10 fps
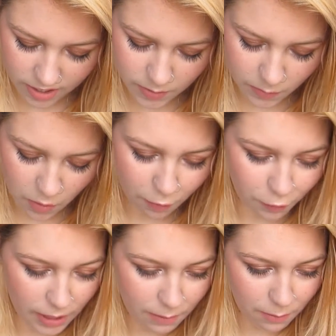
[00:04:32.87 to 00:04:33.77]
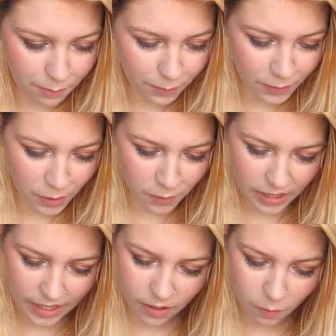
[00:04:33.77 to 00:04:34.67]
so we've got a Freeman
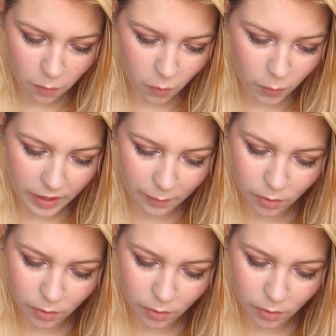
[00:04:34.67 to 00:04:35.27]
Beauty award-winning